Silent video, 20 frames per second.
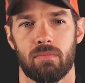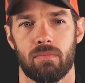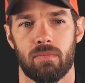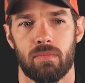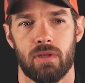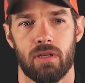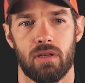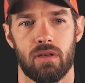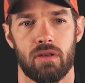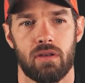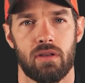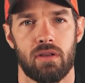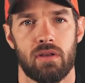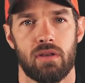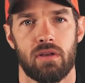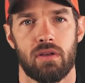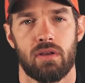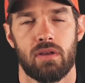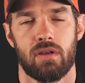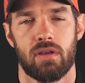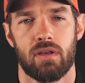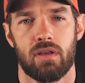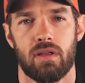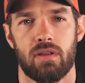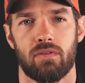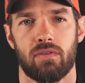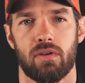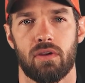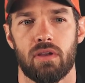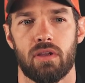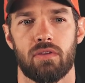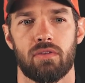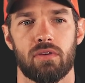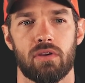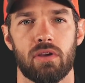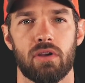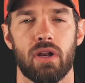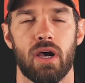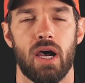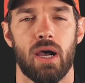and it's a
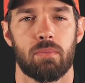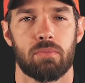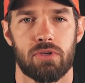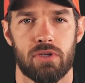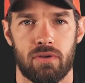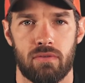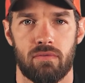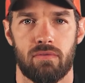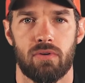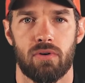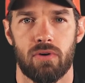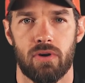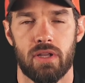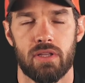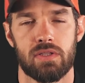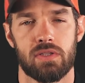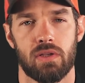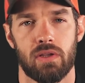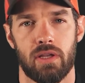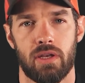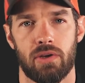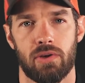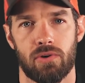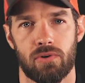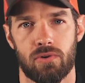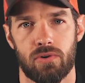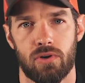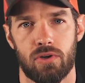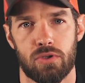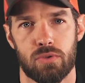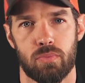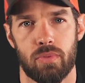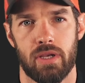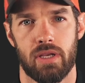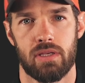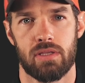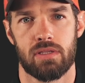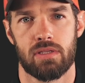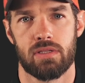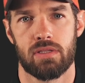good option for insulating your crawl
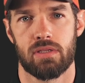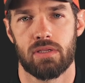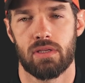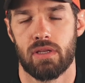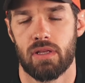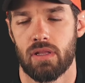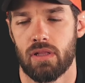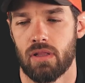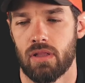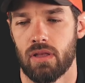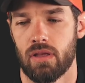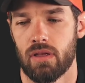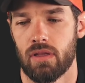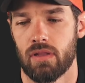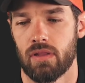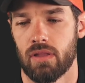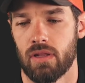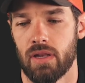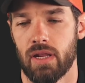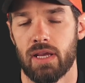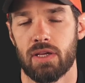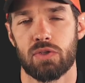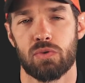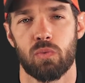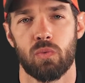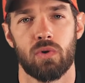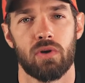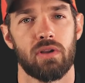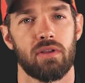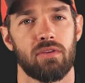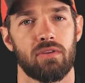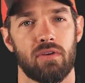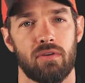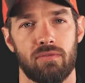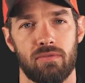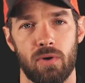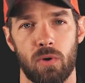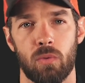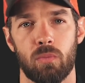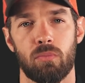space. The next one is a
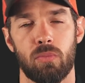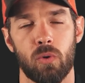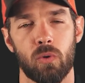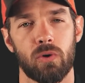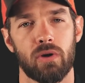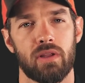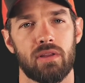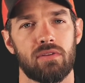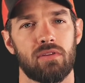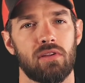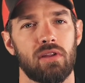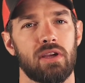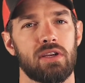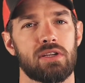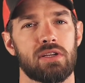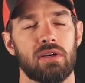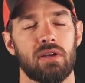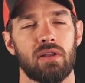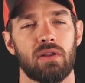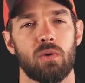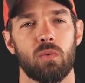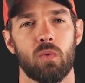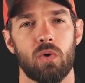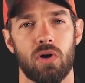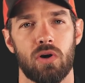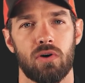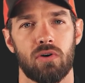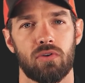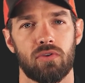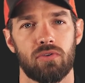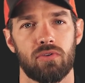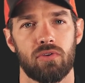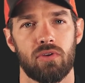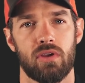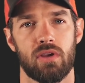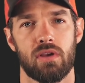foam board insulation on the walls.